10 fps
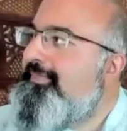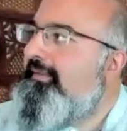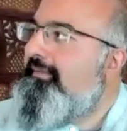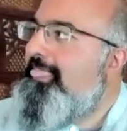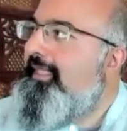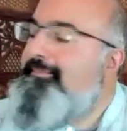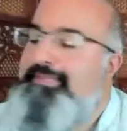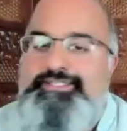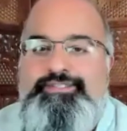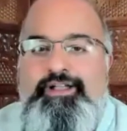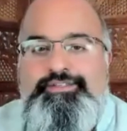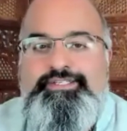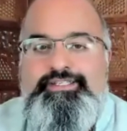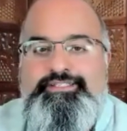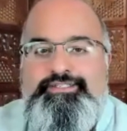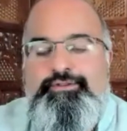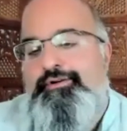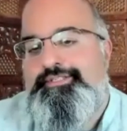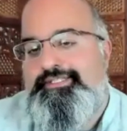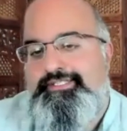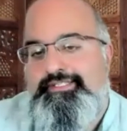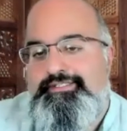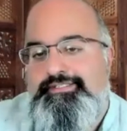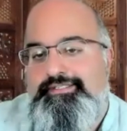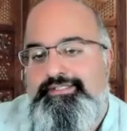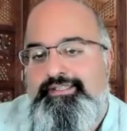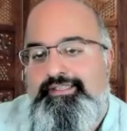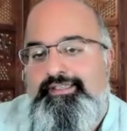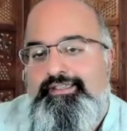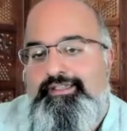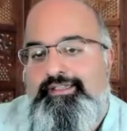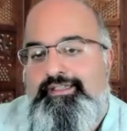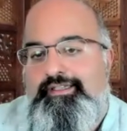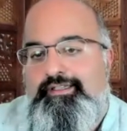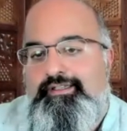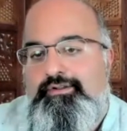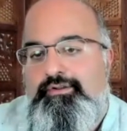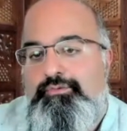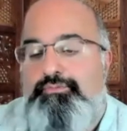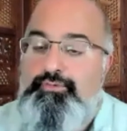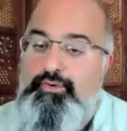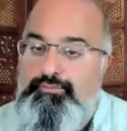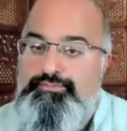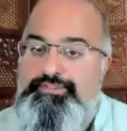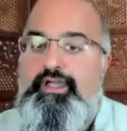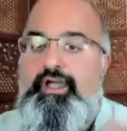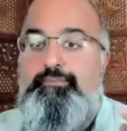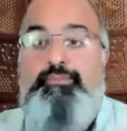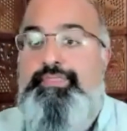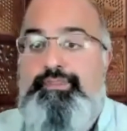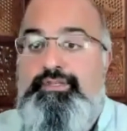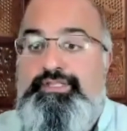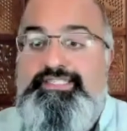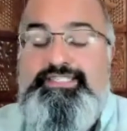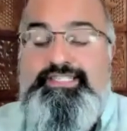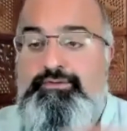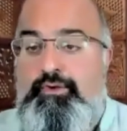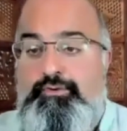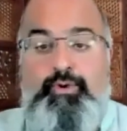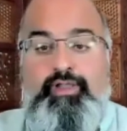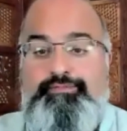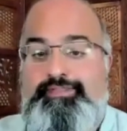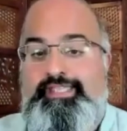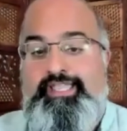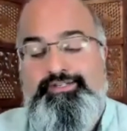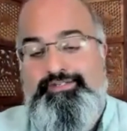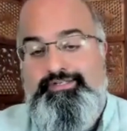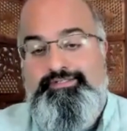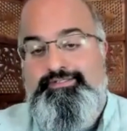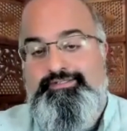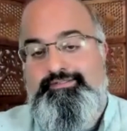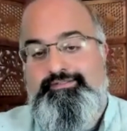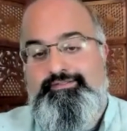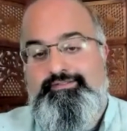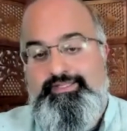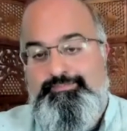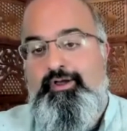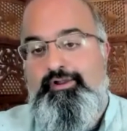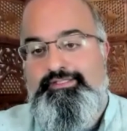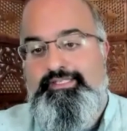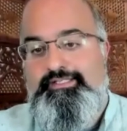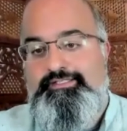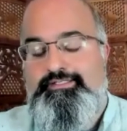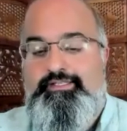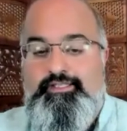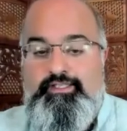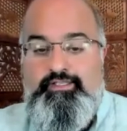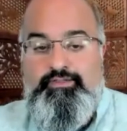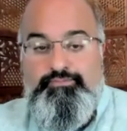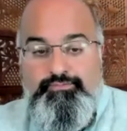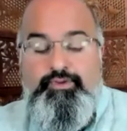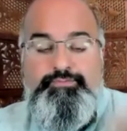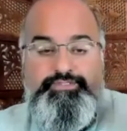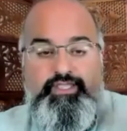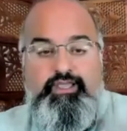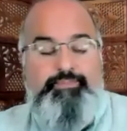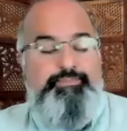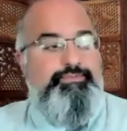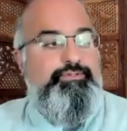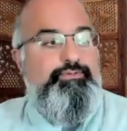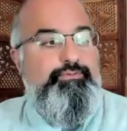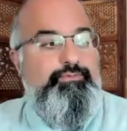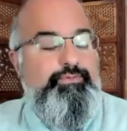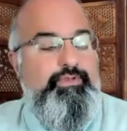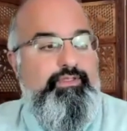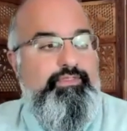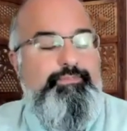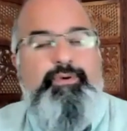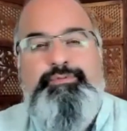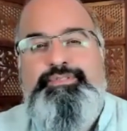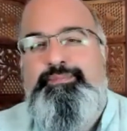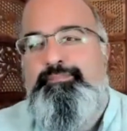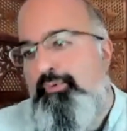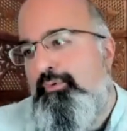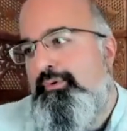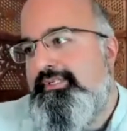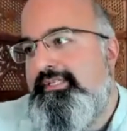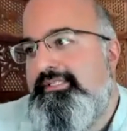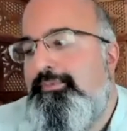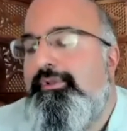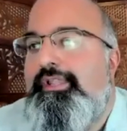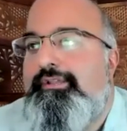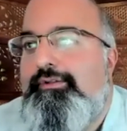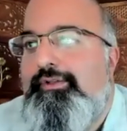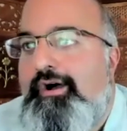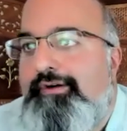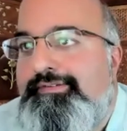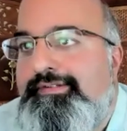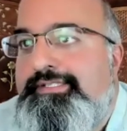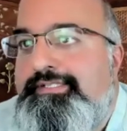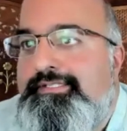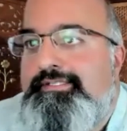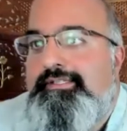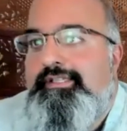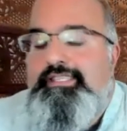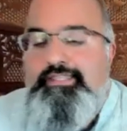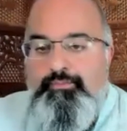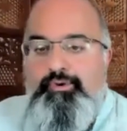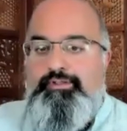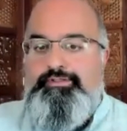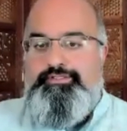a misogynist narcissist rose up with zero qualifications in politics, rose up to the most important political office in the world.